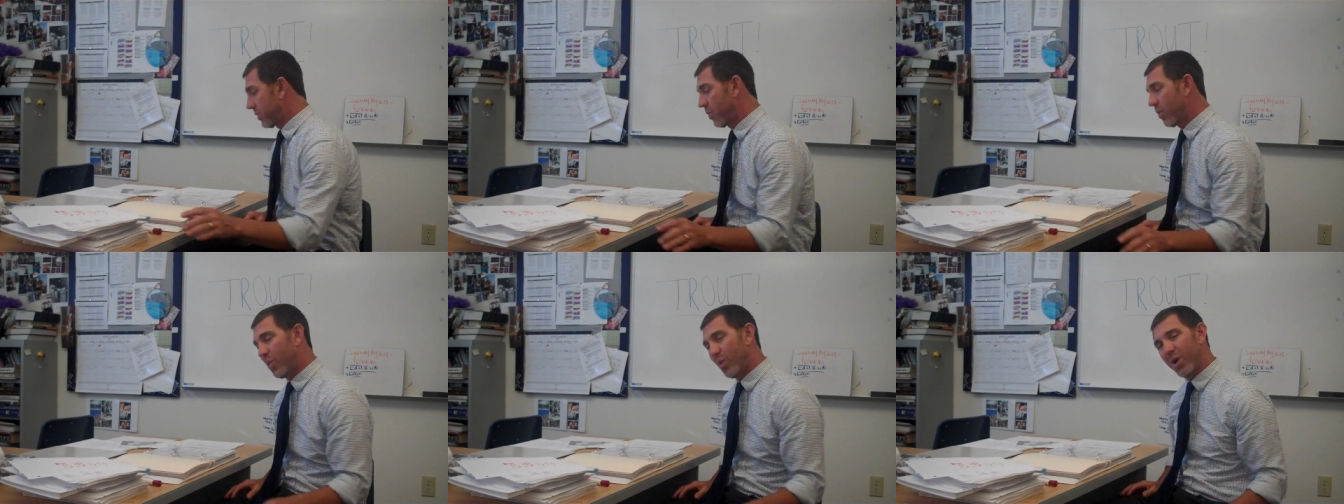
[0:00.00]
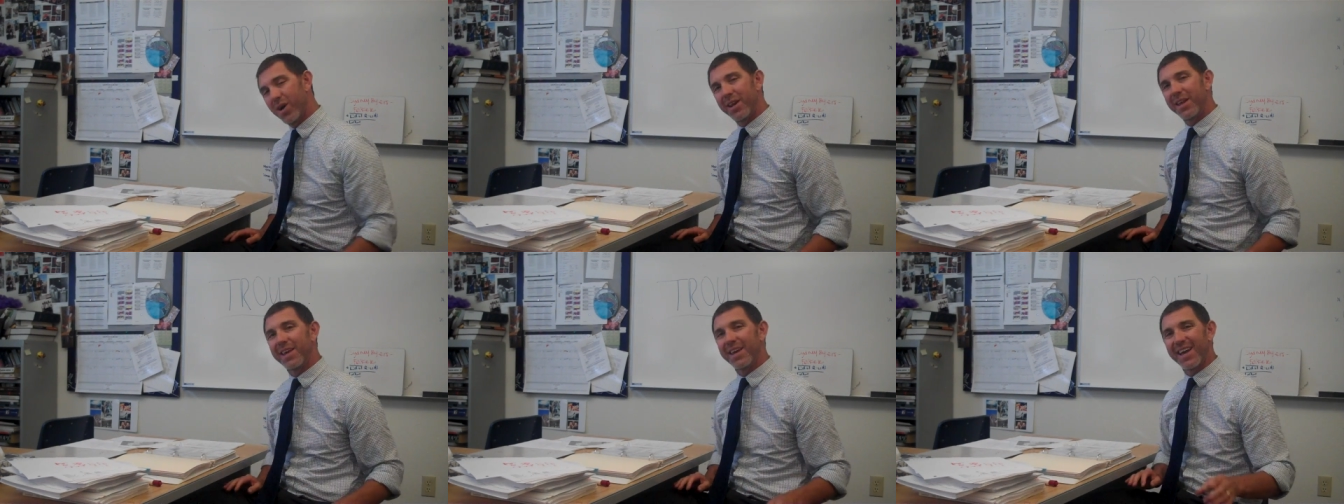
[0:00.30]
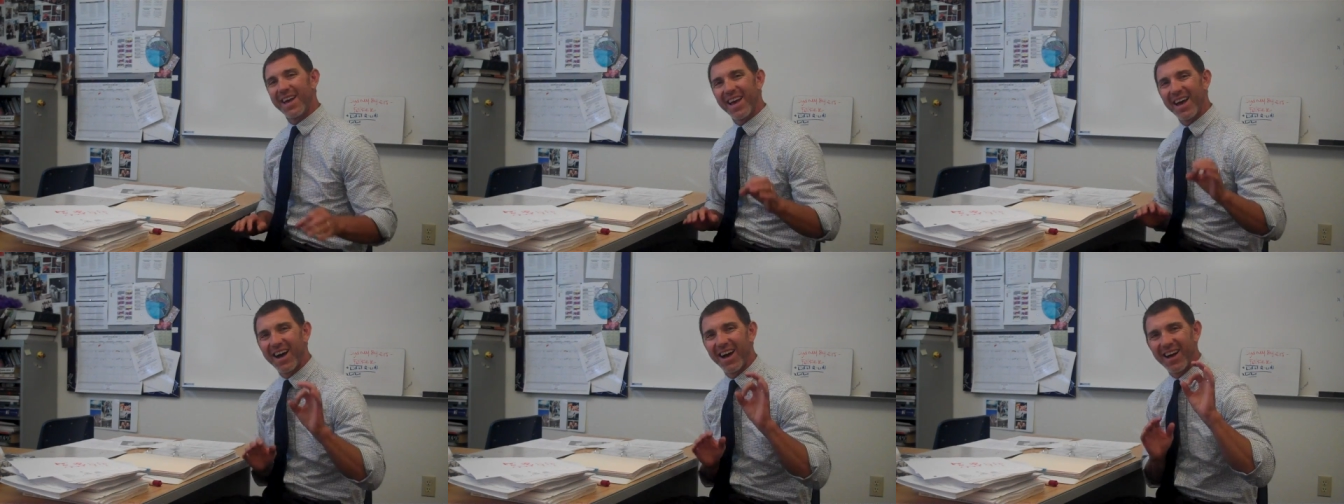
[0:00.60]

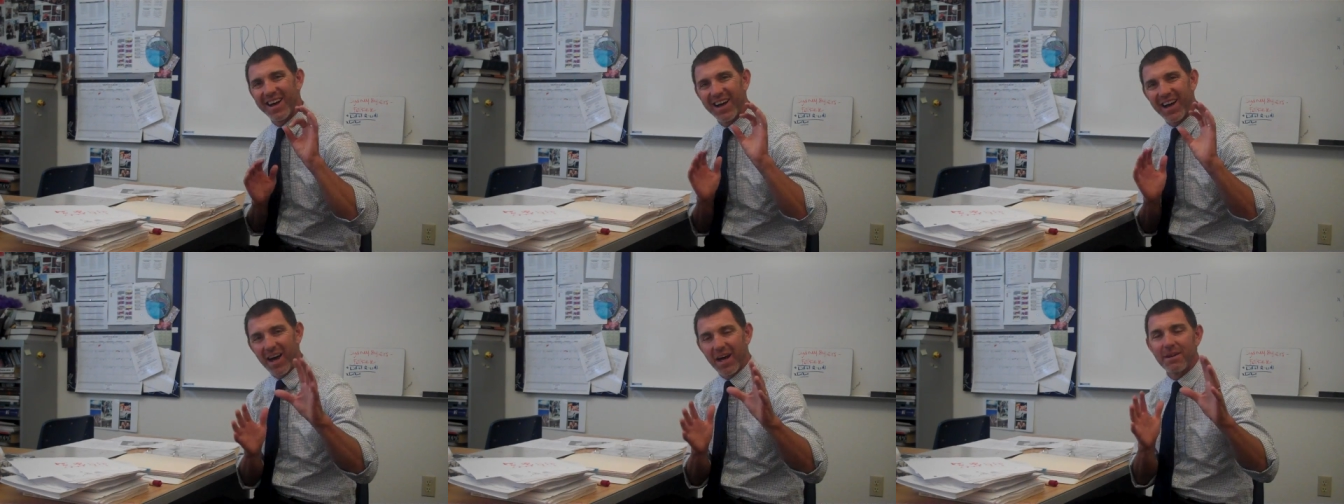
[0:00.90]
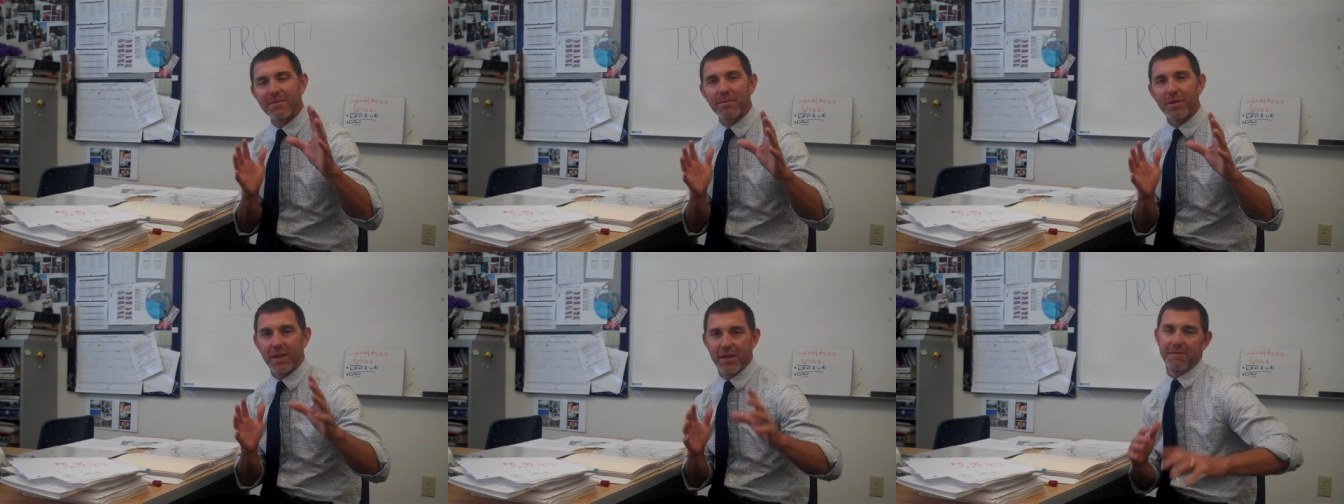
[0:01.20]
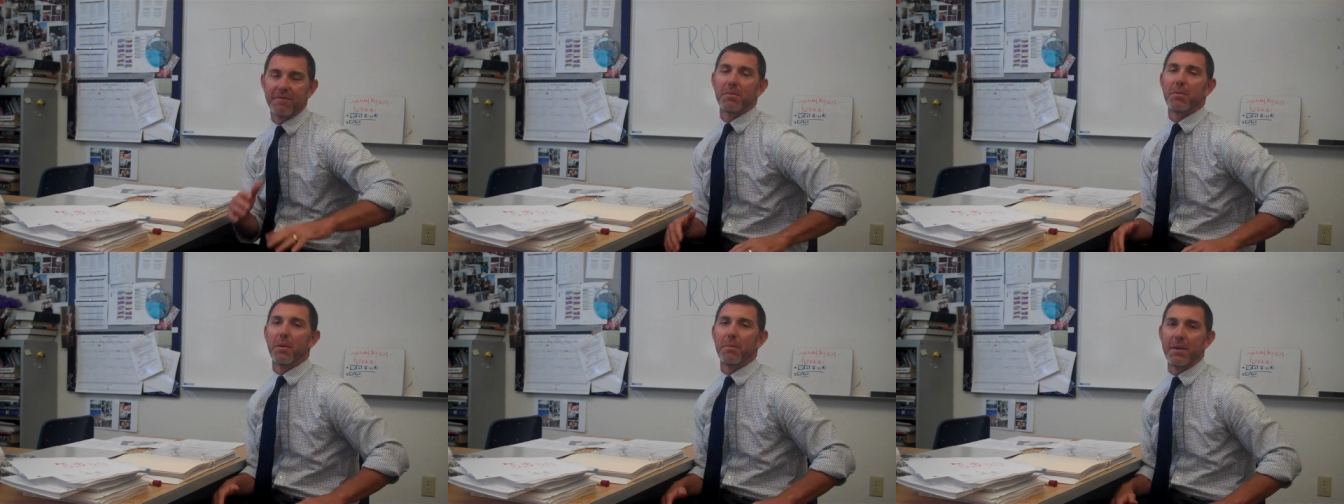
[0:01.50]
20
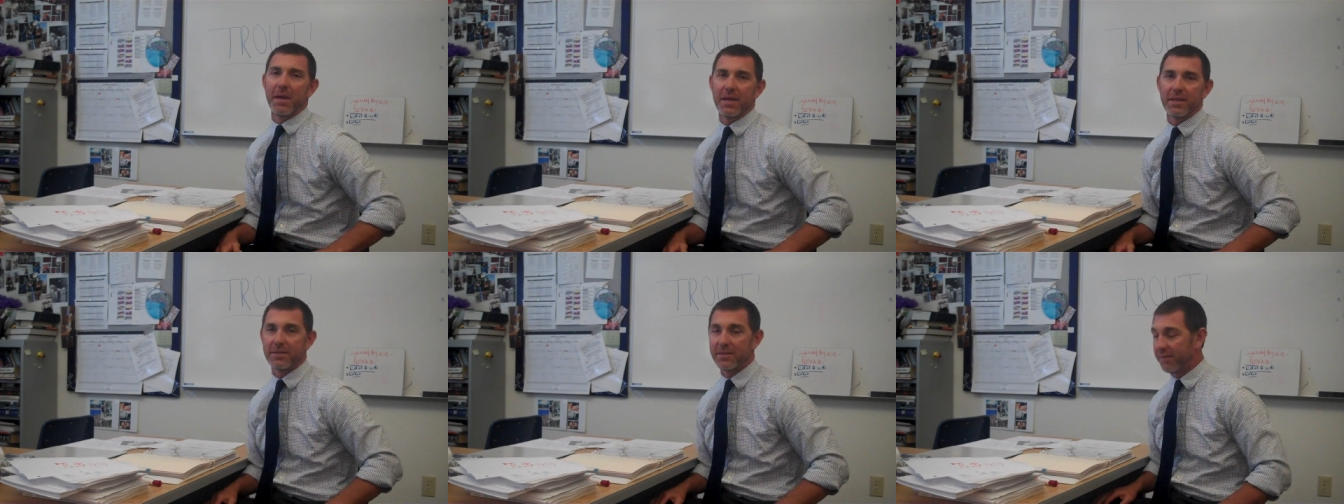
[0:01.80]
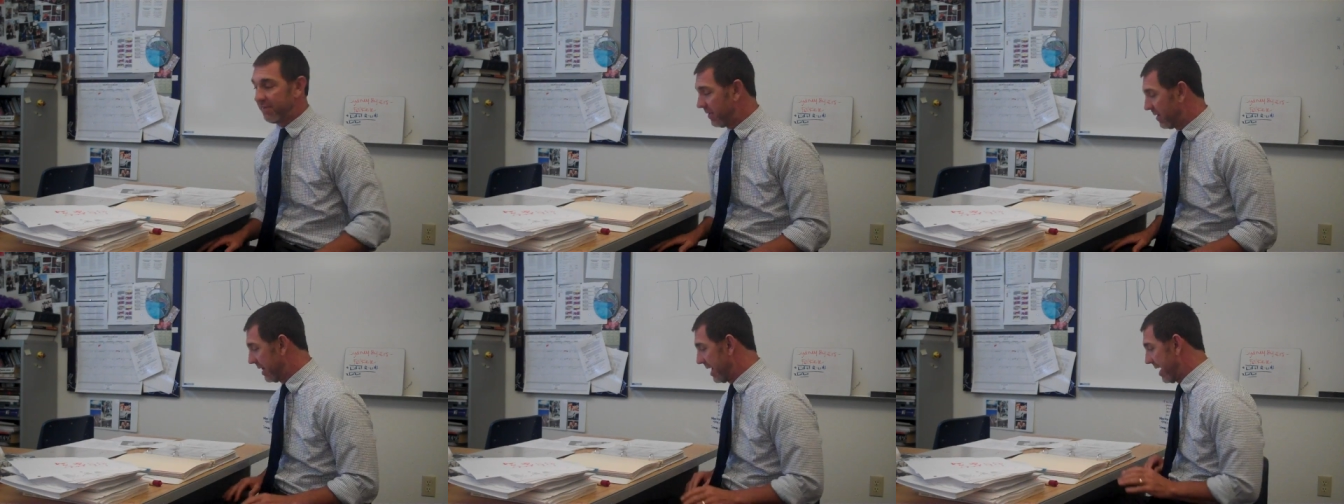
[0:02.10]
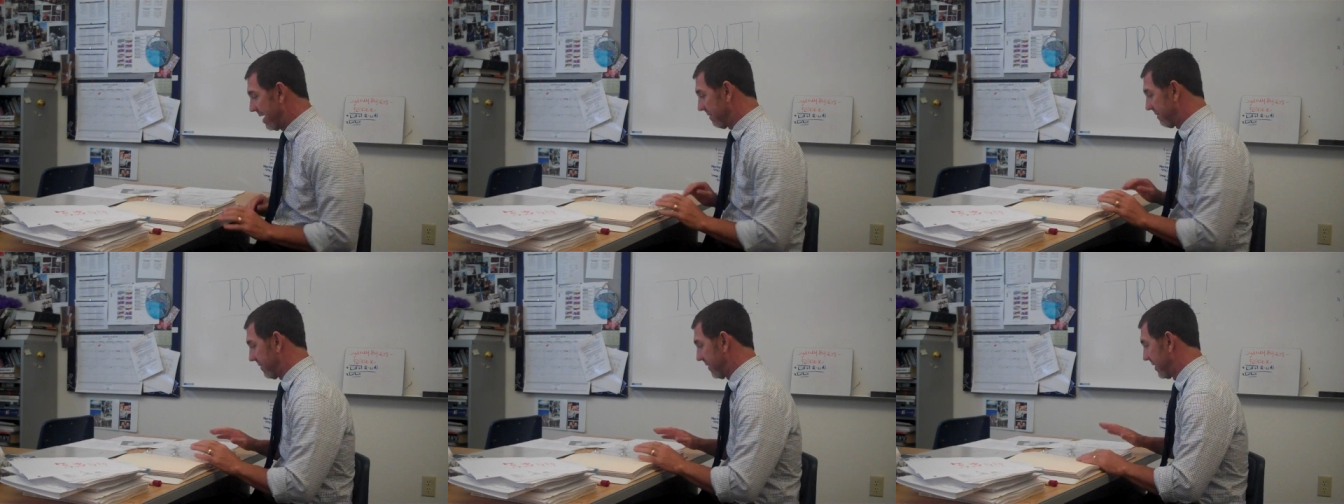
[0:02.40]
unbelievable minutes of your
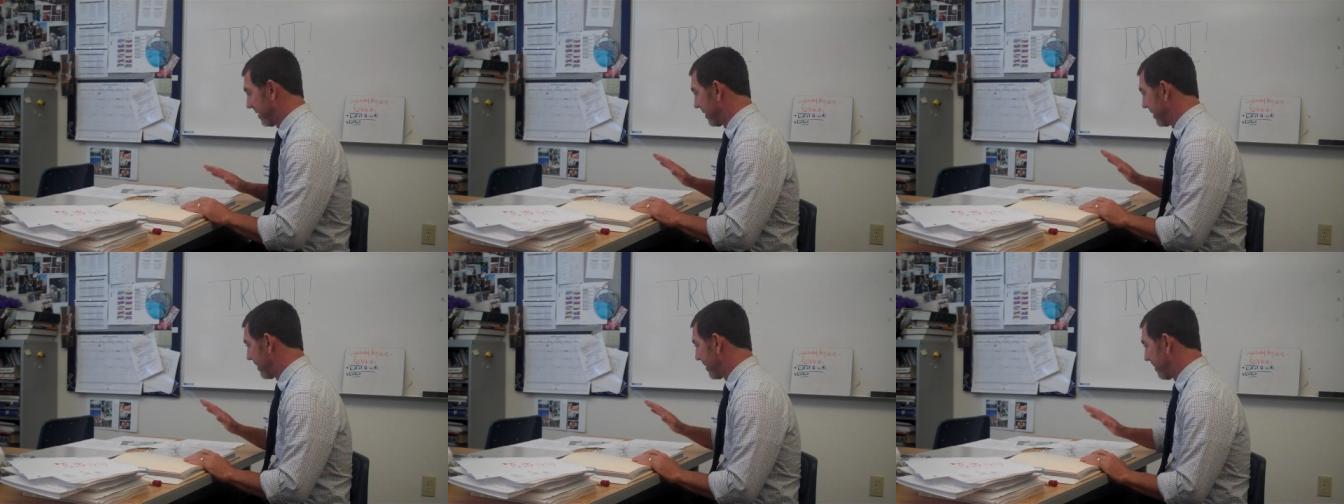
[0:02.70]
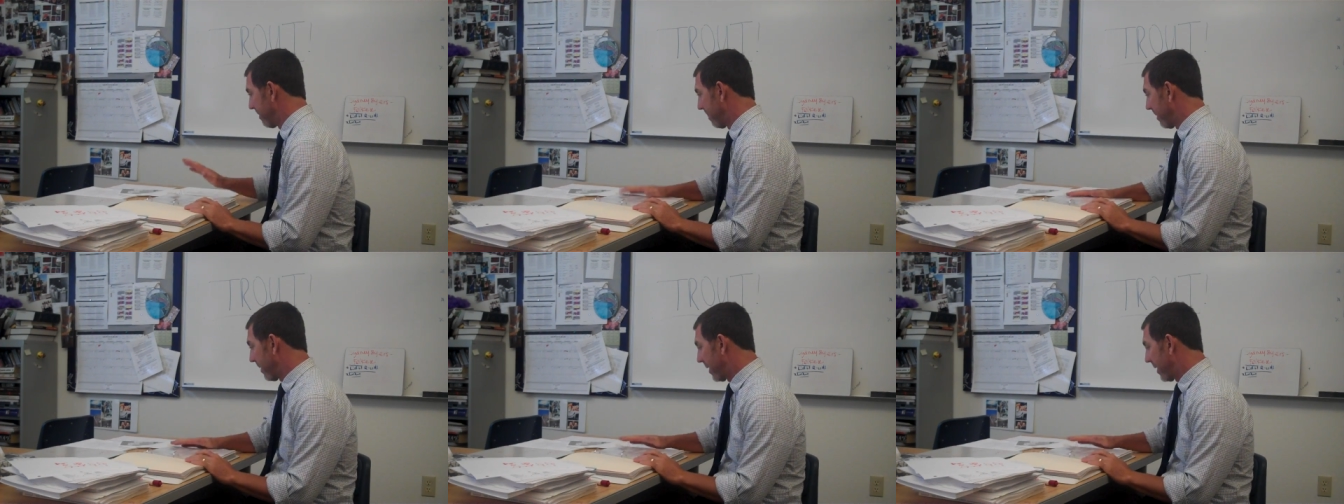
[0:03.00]
life.